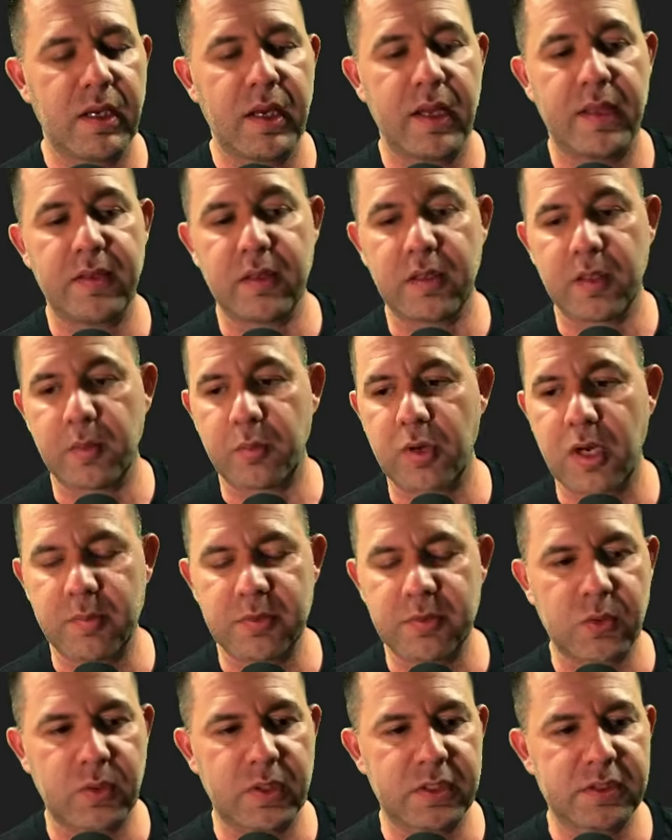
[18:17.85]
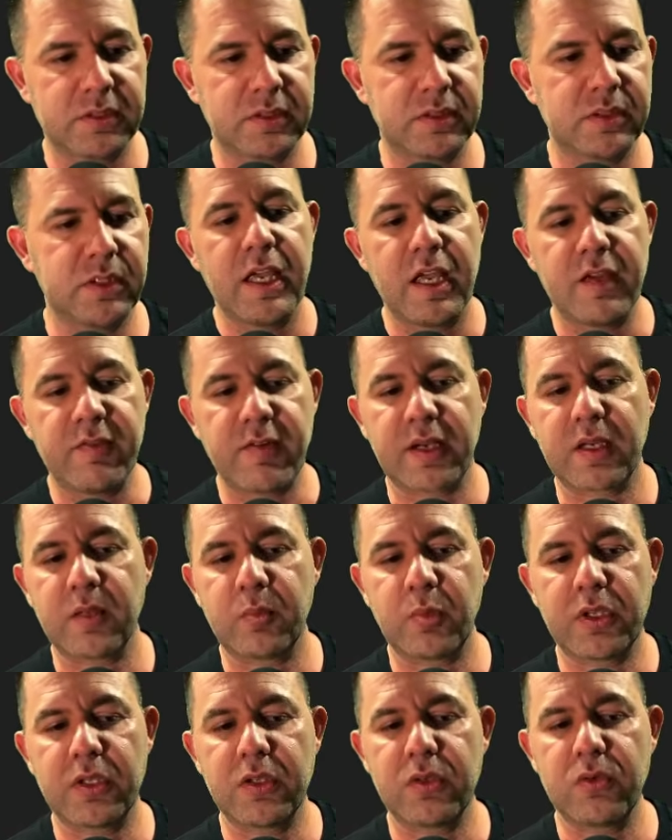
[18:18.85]
And then the promise question, if I could
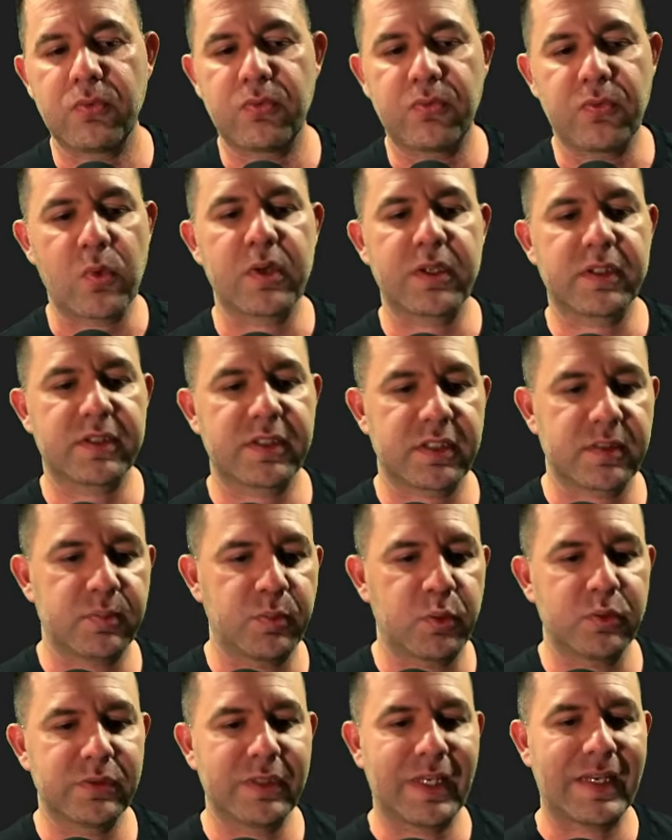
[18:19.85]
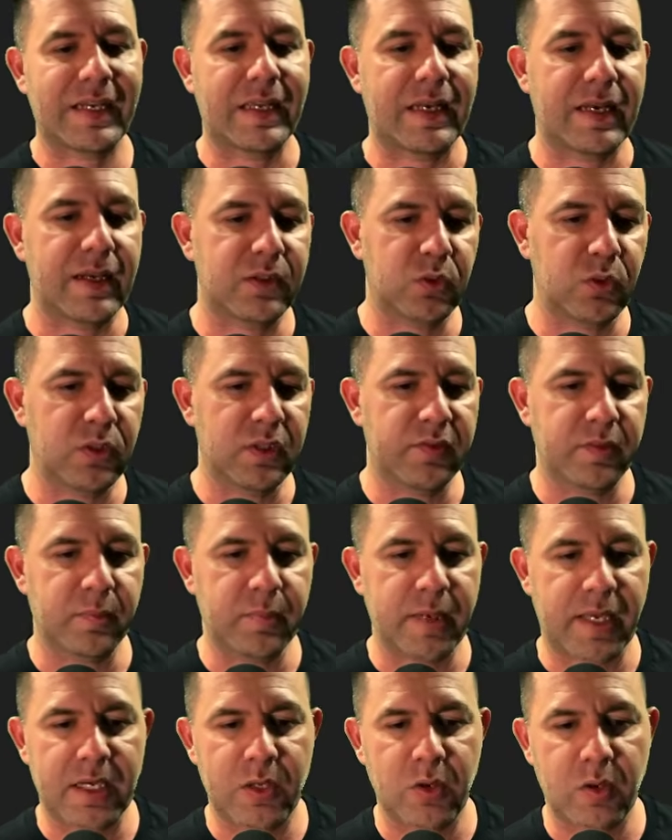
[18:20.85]
bring you 4 to 6 pool deck and outdoor living
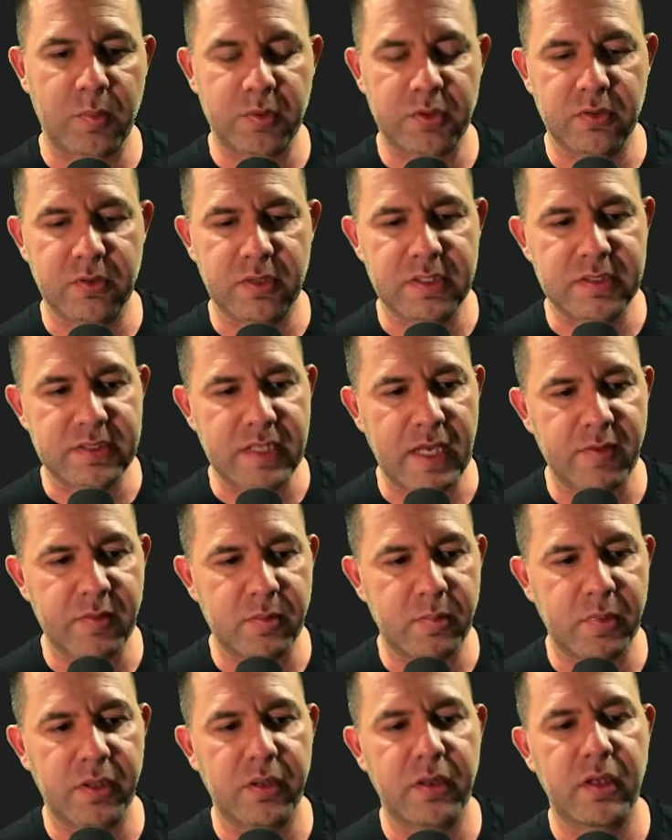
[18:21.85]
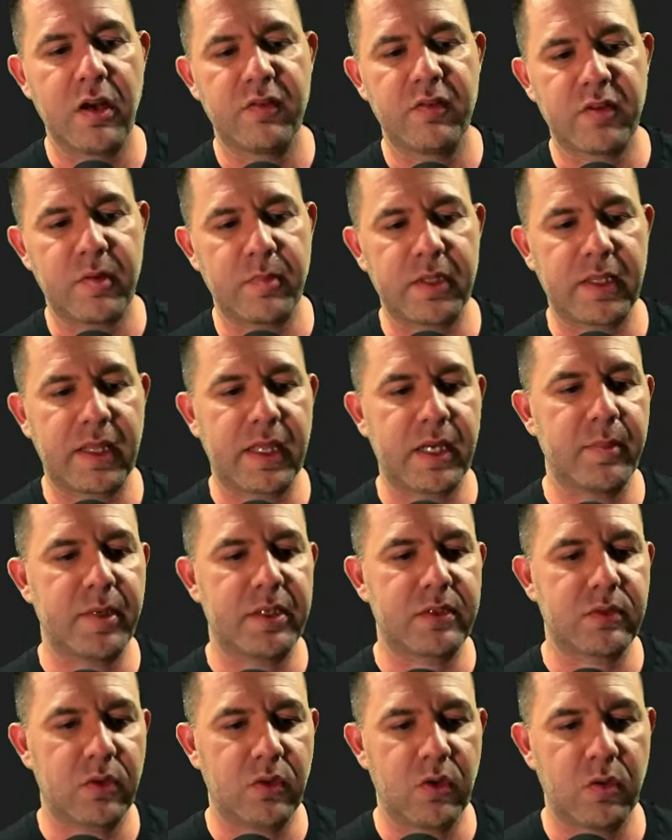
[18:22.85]
patio opportunities every month from Atlanta
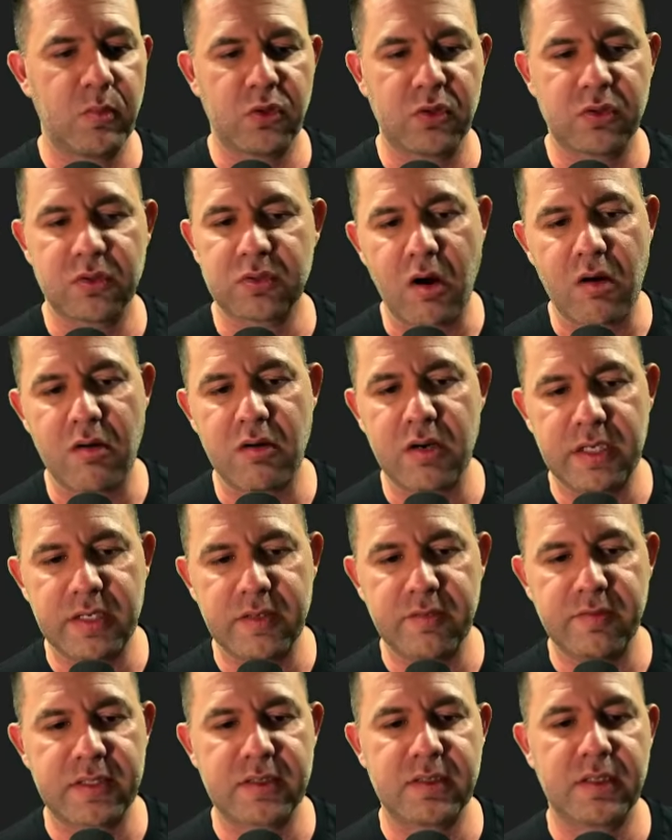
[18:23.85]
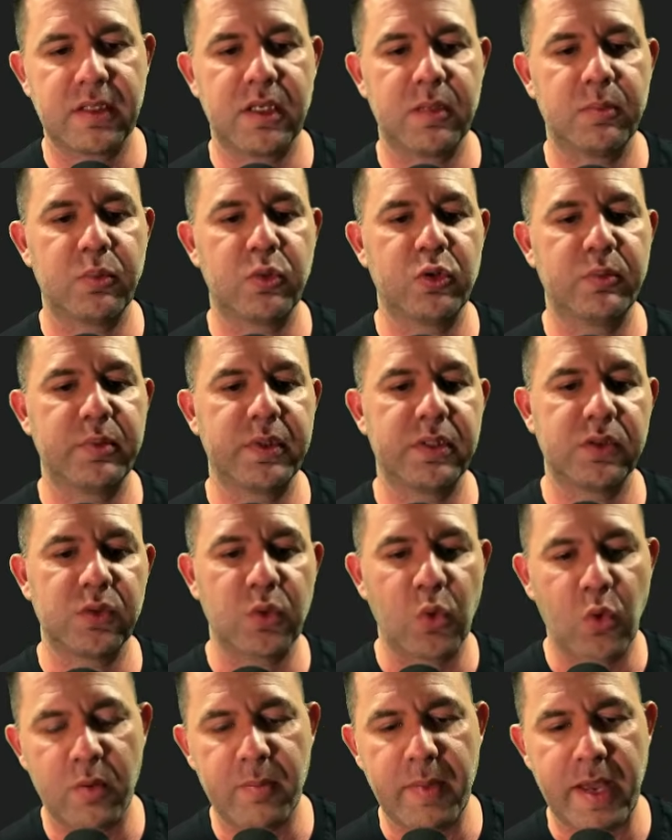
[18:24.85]
metro homeowners already investing in a pool build
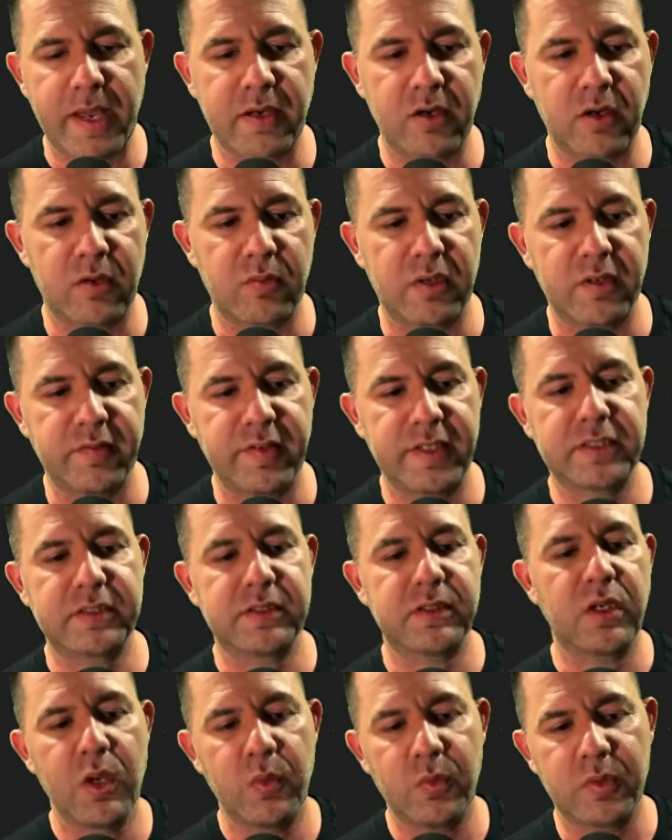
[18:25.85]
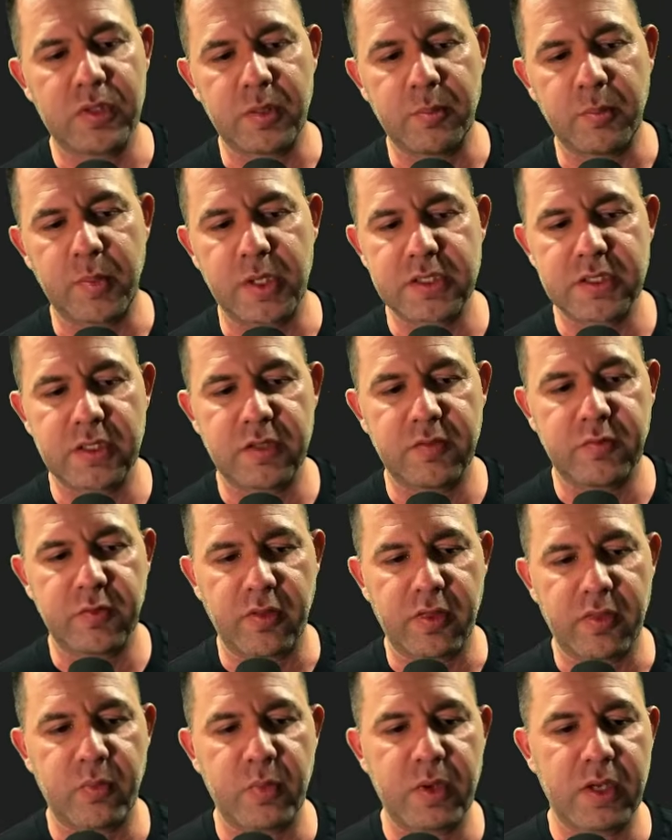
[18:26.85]
or backyard renovation with the budget for
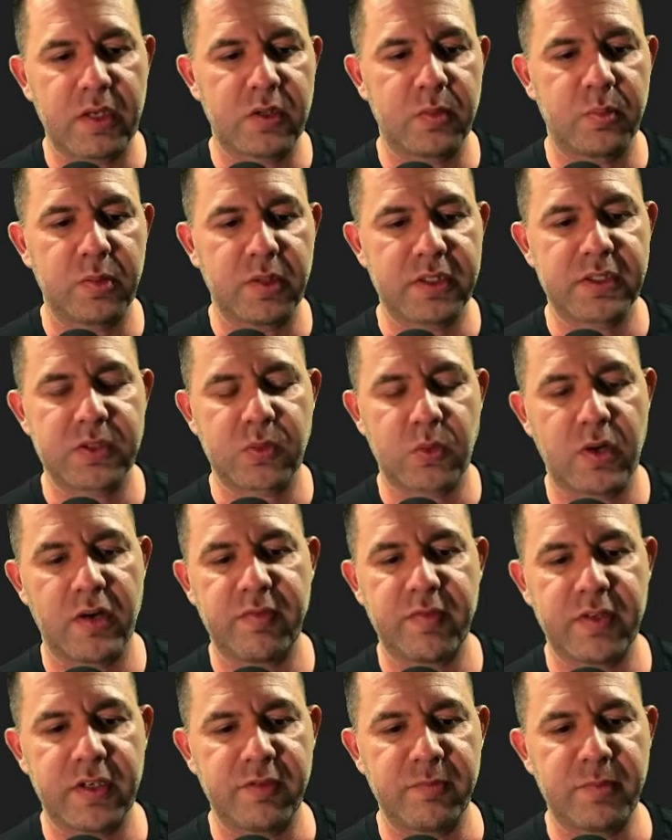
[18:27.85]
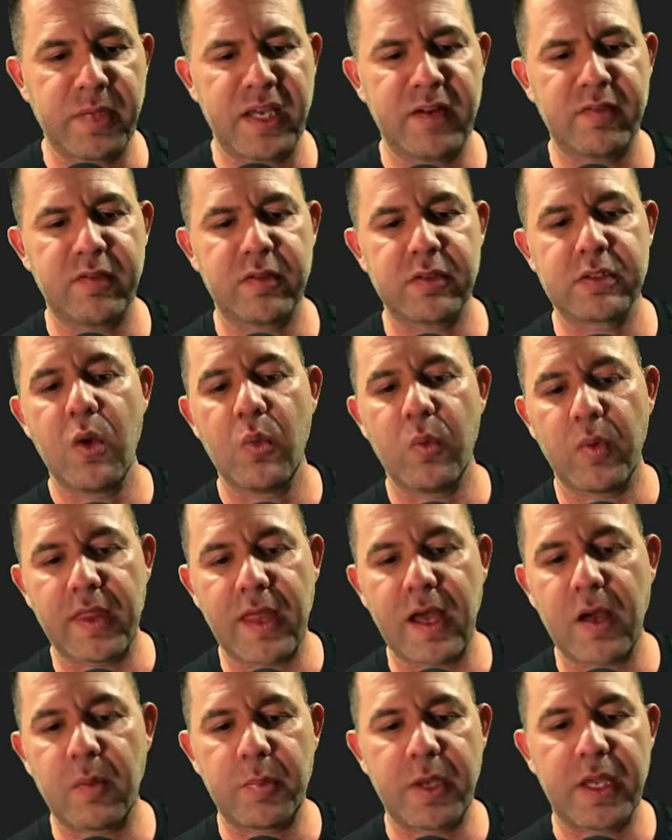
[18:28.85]
300 plus square feet of pavers
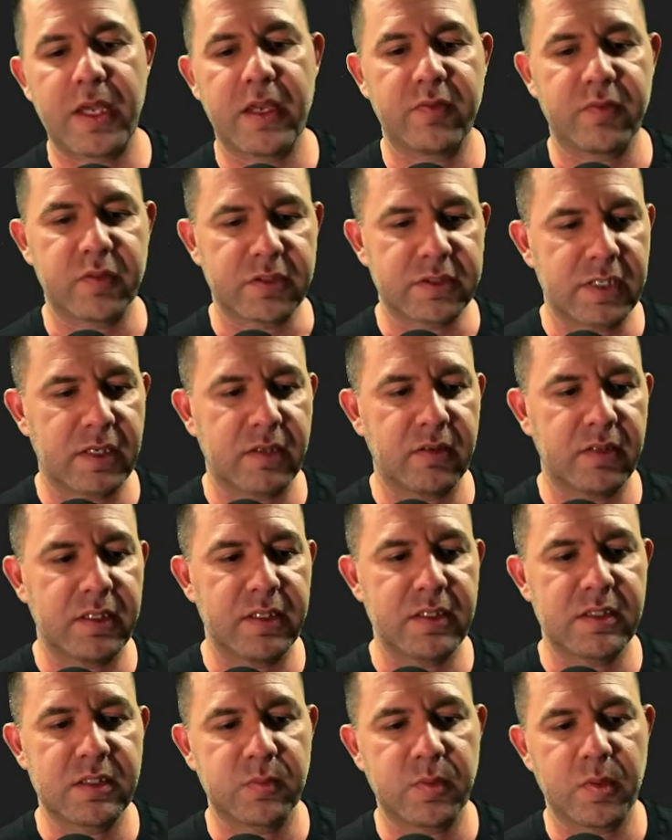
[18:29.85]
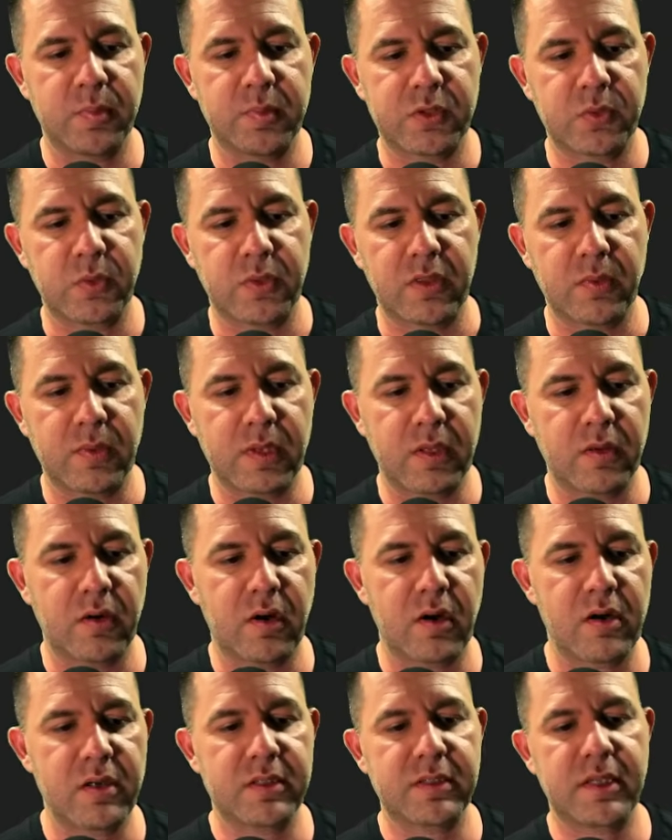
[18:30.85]
without paying for shared leads split between 3 other
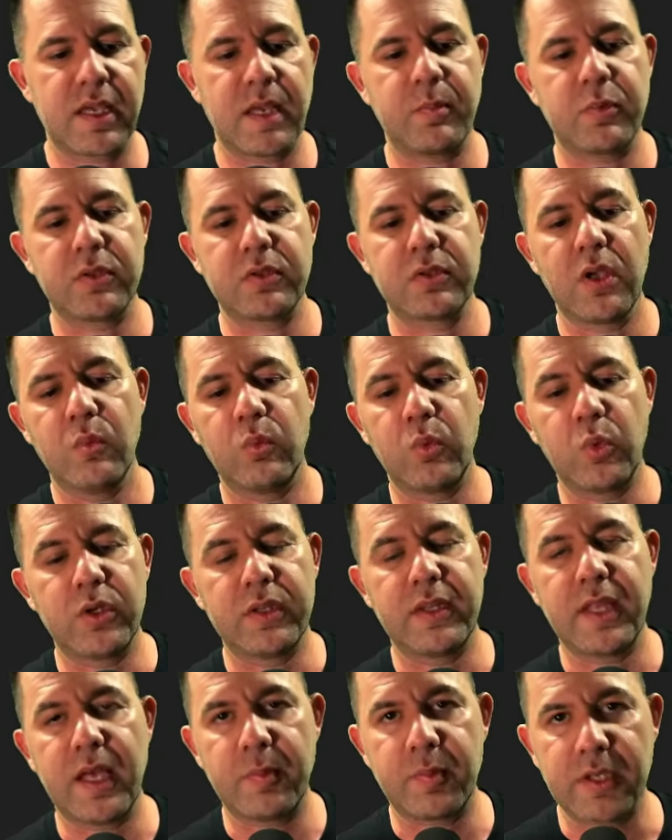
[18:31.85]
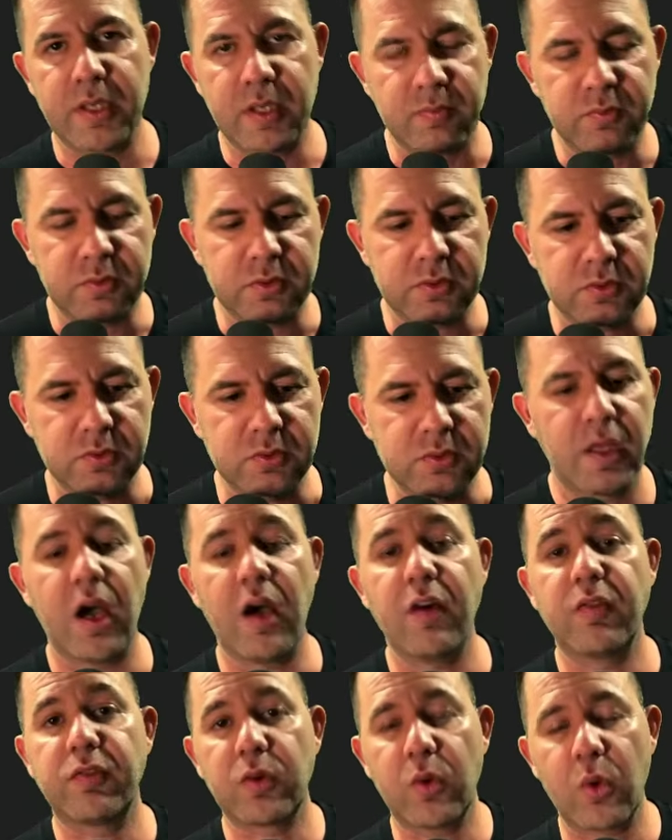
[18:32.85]
hardscapers, would that be helpful to you?
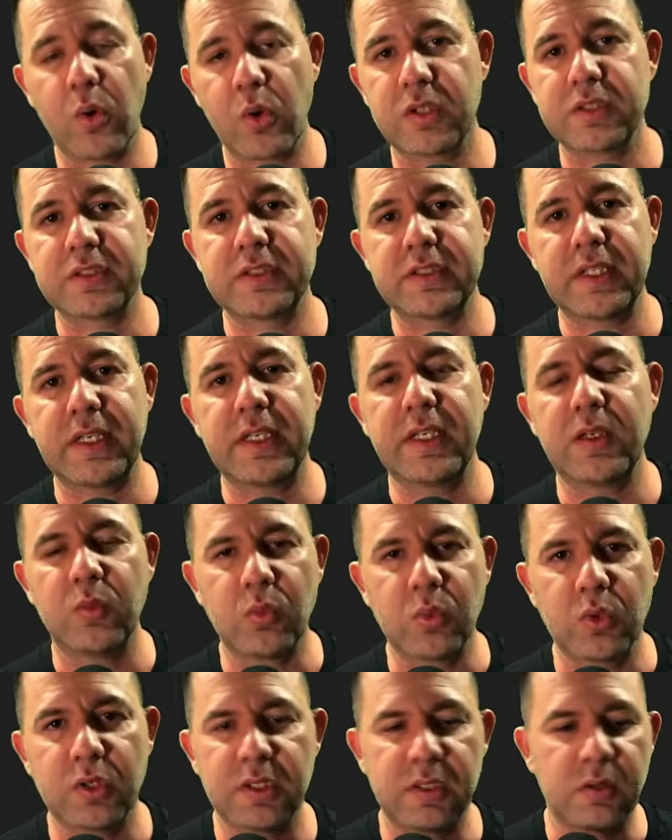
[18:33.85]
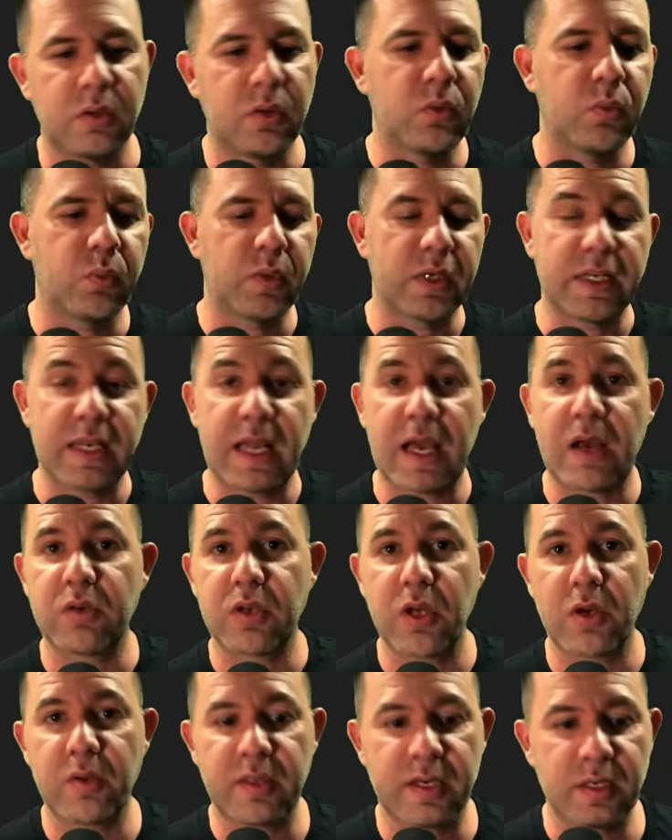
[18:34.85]
Of course it would. We now
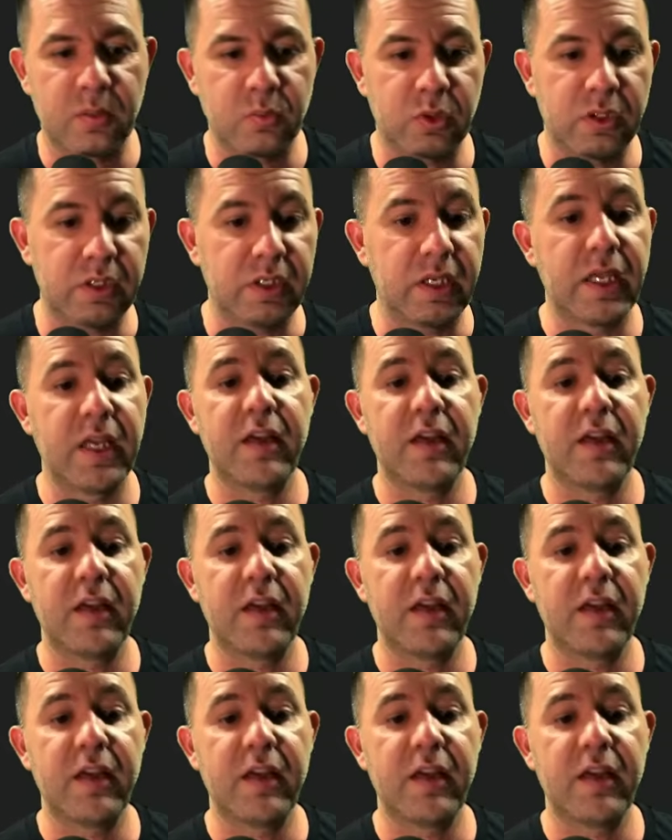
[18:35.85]
know that it would.